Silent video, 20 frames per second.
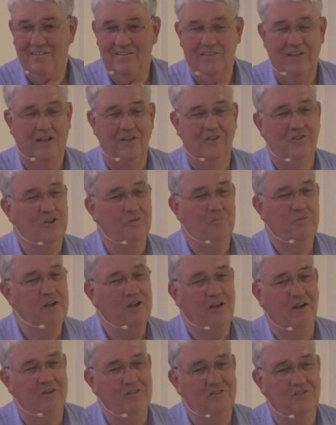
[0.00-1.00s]
That's a
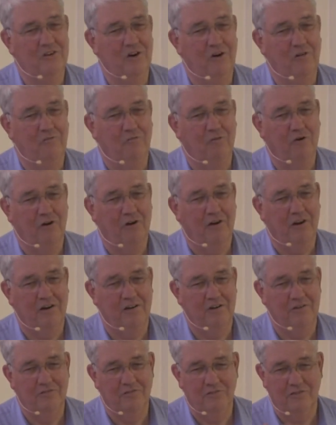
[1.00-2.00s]
because, therefore
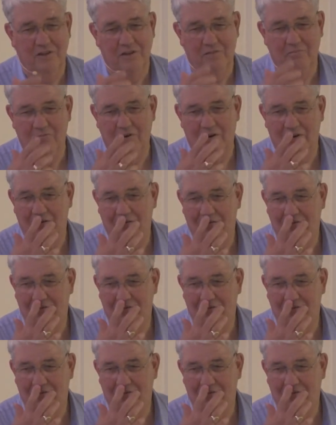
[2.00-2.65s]
kind of statement.